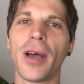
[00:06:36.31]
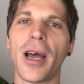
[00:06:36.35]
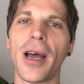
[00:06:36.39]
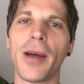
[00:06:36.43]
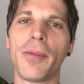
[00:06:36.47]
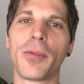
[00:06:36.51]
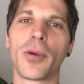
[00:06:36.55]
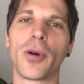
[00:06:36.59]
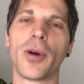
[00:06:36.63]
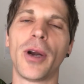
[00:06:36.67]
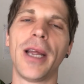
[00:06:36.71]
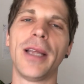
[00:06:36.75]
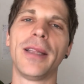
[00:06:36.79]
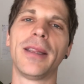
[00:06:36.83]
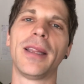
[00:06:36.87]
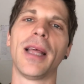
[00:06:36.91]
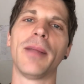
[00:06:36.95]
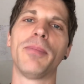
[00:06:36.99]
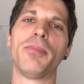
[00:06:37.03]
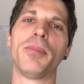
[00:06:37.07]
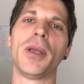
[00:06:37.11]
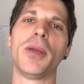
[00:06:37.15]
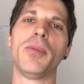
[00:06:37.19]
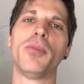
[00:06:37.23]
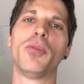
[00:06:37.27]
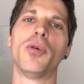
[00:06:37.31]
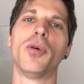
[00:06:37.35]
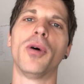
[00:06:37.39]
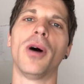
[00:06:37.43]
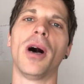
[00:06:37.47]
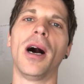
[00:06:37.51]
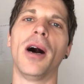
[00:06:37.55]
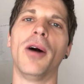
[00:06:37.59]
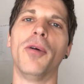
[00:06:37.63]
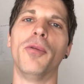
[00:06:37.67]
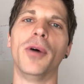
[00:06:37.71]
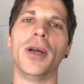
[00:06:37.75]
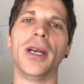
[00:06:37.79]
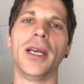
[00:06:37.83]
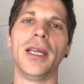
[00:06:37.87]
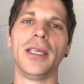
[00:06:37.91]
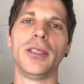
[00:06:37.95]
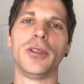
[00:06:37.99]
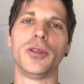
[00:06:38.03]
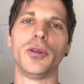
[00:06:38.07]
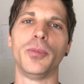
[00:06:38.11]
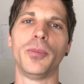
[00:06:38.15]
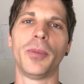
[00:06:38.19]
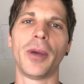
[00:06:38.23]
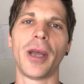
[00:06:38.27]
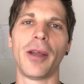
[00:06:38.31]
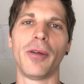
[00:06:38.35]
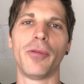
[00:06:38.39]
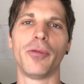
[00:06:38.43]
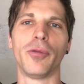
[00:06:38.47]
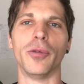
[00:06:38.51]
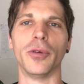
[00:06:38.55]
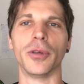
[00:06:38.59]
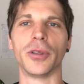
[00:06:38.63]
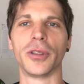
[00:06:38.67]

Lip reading: upgrade that people are willing to pay for.